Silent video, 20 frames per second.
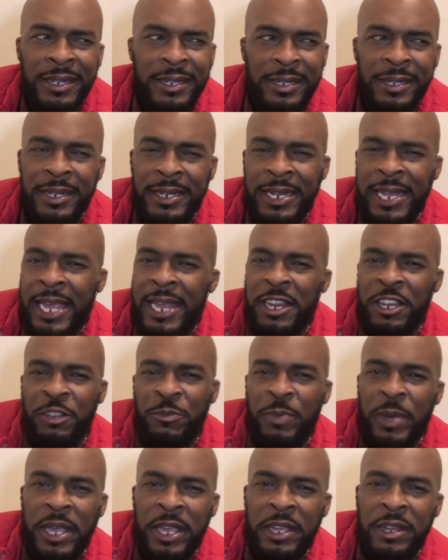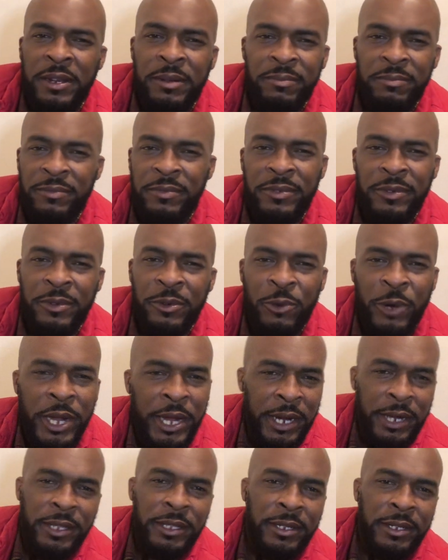The daddy spanking them
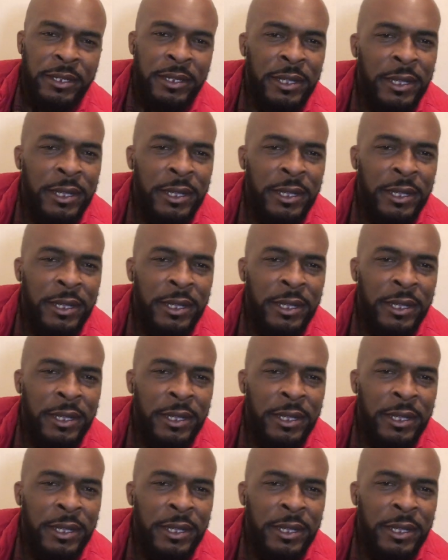regular.